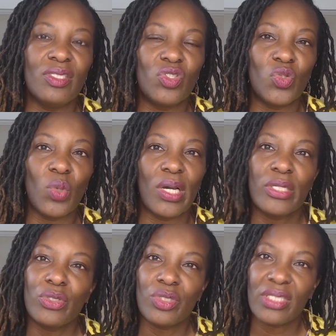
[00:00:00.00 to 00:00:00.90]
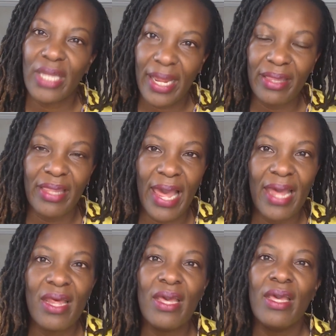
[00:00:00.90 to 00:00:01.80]
to understand that
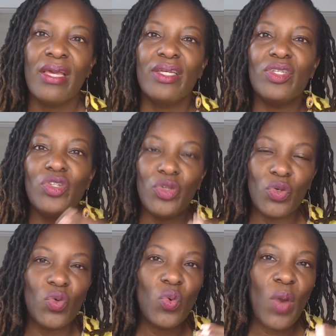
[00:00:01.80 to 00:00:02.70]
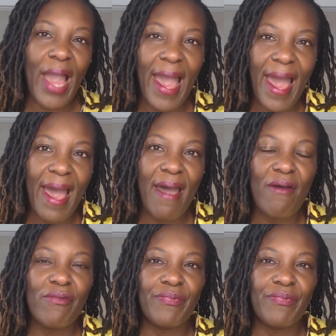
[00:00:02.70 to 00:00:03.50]
you have